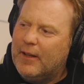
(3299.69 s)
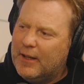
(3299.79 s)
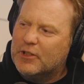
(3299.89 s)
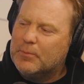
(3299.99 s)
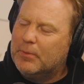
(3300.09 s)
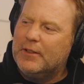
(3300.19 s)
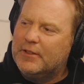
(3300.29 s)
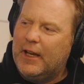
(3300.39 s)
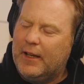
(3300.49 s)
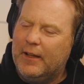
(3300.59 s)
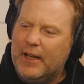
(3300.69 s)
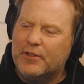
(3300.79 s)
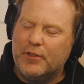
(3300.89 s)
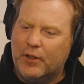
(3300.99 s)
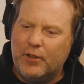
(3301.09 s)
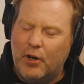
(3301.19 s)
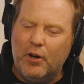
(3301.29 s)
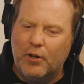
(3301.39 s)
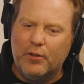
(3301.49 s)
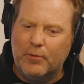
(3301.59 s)
In a split second,
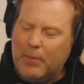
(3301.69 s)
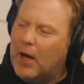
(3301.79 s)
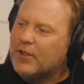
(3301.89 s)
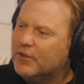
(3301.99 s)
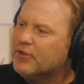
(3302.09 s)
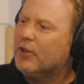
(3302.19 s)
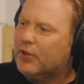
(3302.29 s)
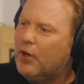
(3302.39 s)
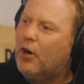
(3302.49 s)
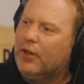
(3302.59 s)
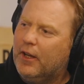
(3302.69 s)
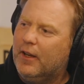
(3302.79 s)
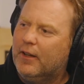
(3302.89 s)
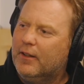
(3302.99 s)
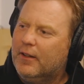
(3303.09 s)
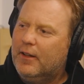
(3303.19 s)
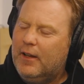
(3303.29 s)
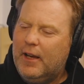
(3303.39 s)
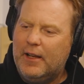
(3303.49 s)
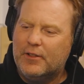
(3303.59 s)
Boston's going to call you,
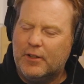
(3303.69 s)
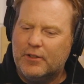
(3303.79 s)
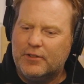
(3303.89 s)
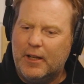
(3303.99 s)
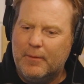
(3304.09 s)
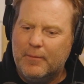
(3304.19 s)
and he's going to say,